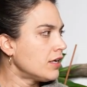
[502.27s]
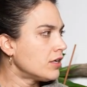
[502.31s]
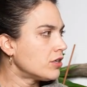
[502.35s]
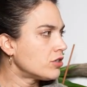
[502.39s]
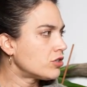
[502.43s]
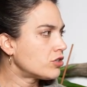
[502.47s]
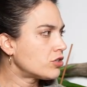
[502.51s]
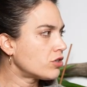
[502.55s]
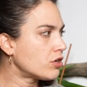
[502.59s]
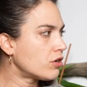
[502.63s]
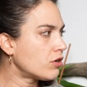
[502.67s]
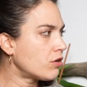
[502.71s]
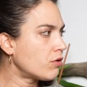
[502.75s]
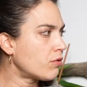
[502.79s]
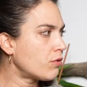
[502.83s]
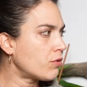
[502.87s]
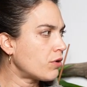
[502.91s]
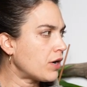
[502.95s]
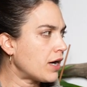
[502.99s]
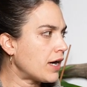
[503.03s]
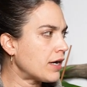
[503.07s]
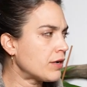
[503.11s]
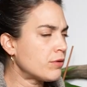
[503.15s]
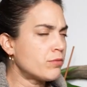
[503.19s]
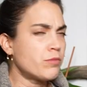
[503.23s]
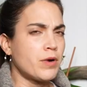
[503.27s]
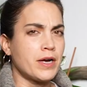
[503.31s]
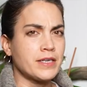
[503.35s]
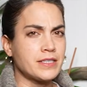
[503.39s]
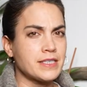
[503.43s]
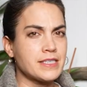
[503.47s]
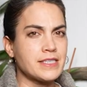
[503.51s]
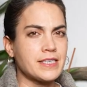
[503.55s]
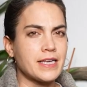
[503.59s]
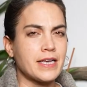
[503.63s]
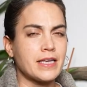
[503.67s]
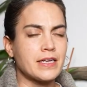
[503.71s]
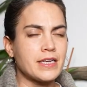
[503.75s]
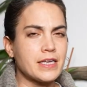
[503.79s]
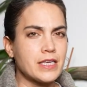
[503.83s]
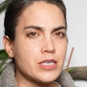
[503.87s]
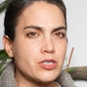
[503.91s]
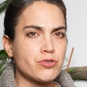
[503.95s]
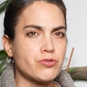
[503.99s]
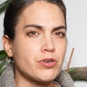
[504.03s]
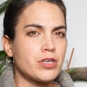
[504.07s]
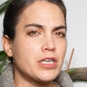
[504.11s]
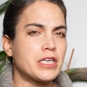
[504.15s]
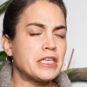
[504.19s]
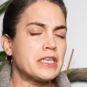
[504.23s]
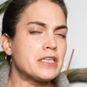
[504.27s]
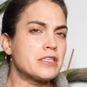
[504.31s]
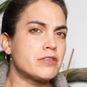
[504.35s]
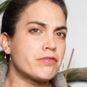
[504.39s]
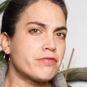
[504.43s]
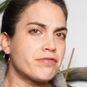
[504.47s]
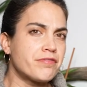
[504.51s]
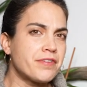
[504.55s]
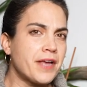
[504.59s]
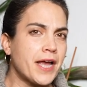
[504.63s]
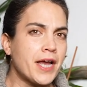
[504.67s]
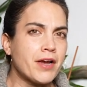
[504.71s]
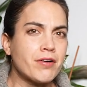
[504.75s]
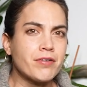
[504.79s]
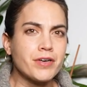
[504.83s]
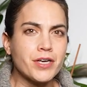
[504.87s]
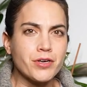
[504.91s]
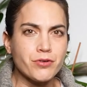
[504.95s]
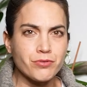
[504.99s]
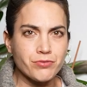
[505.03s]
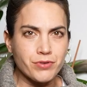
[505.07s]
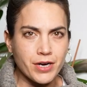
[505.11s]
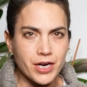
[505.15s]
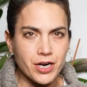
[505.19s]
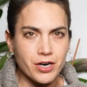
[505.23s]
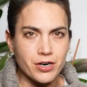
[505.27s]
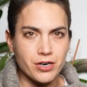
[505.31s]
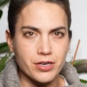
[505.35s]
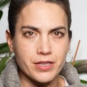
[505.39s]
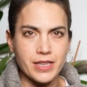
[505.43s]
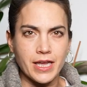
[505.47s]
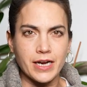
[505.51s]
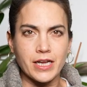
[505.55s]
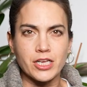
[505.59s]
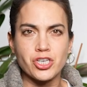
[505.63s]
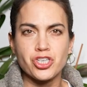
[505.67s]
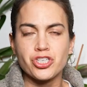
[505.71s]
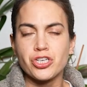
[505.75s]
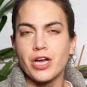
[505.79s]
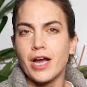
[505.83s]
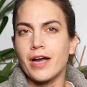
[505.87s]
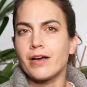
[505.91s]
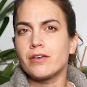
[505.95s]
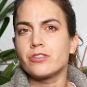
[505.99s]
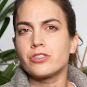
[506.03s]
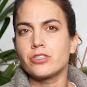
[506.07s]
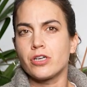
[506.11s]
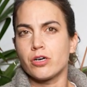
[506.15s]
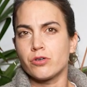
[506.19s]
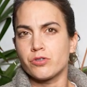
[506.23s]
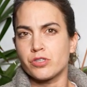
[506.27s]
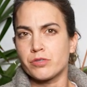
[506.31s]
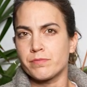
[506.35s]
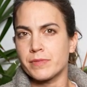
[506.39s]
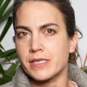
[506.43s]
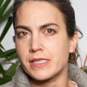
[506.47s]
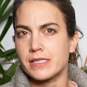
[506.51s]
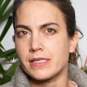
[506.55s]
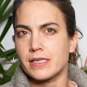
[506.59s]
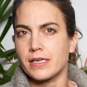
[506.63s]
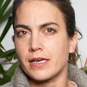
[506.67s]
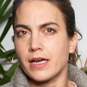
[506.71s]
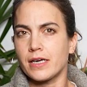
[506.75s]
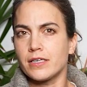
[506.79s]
So I want to say in Israel, it is very rare that a child goes missing.